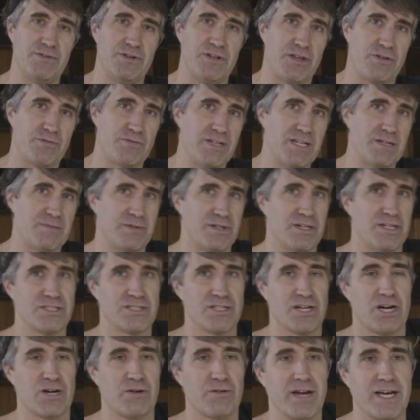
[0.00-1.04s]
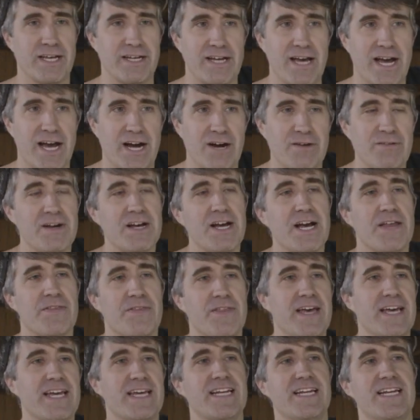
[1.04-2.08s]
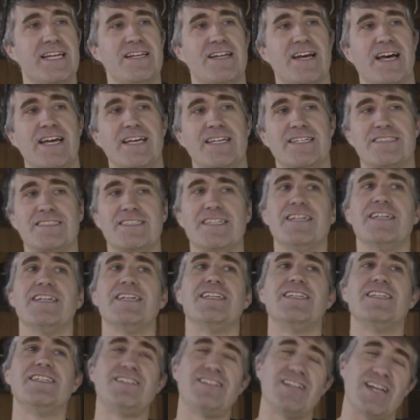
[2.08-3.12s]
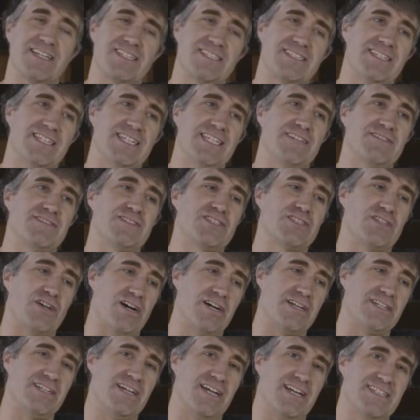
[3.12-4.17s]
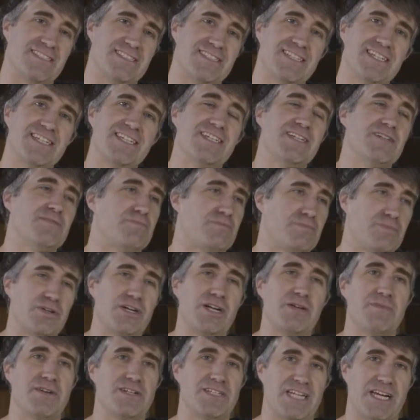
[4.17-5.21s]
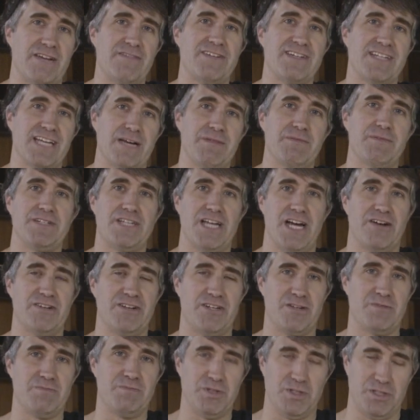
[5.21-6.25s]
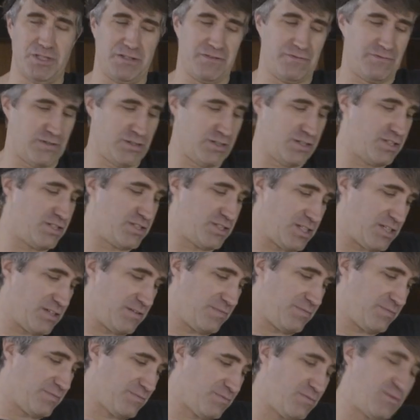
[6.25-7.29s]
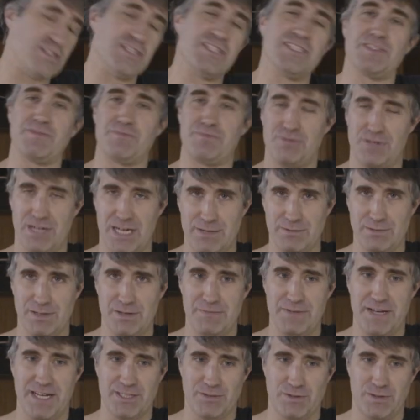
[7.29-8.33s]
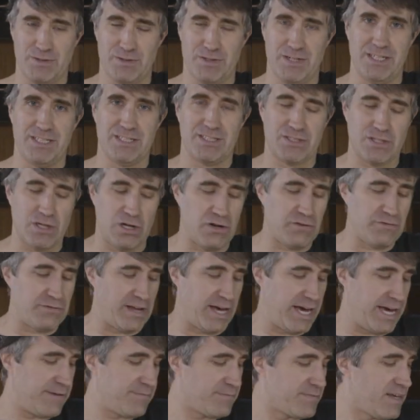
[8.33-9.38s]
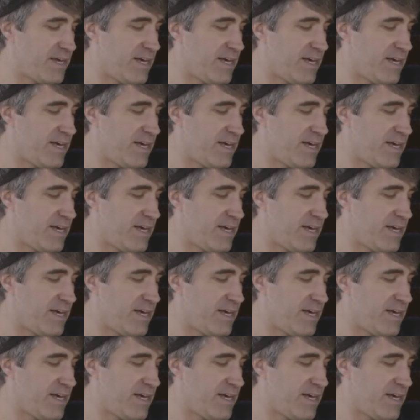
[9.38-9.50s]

where the 3D printers are right now, they get a nice dusting of sawdust pretty much every time I'm down here building furniture, which is a problem, hence why I'm trying to solve that.